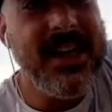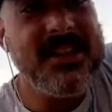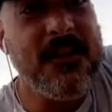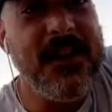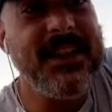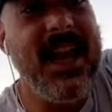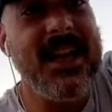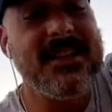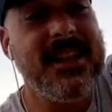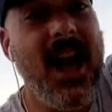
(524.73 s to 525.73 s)
need to feed
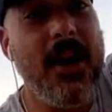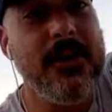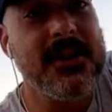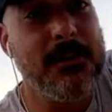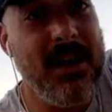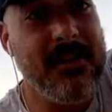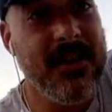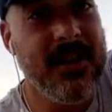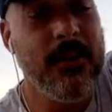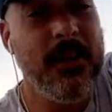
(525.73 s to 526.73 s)
that to the owners, bruv.
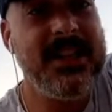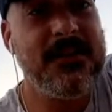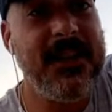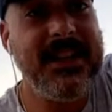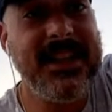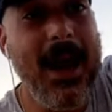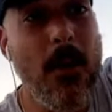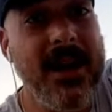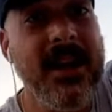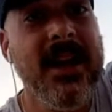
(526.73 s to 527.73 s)
We need to feed that
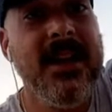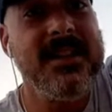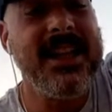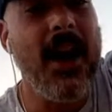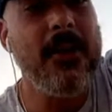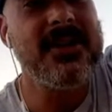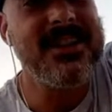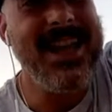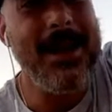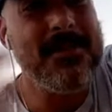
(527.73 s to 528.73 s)
one to the owners
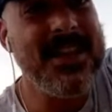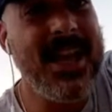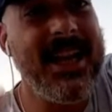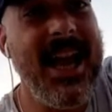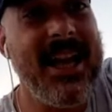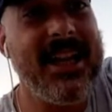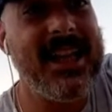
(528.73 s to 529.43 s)
and get them taken out of the